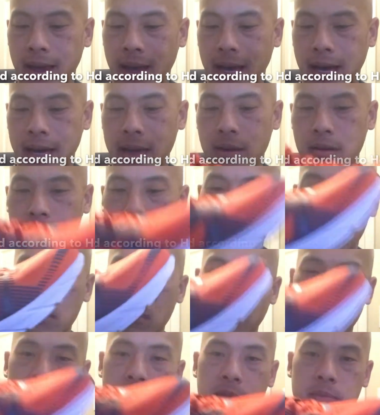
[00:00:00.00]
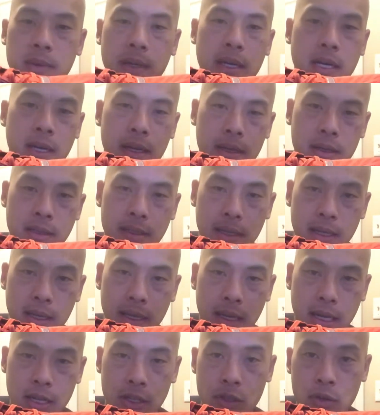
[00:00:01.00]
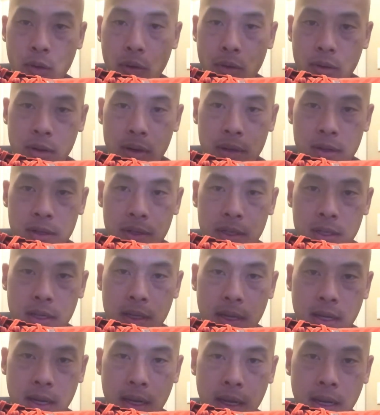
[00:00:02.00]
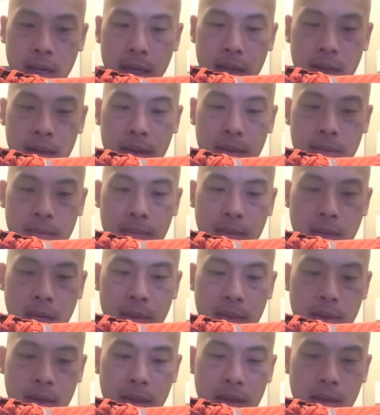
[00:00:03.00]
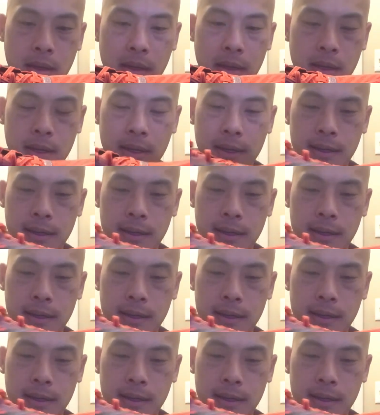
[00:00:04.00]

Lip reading: I don't know if it's because it's orange and maybe,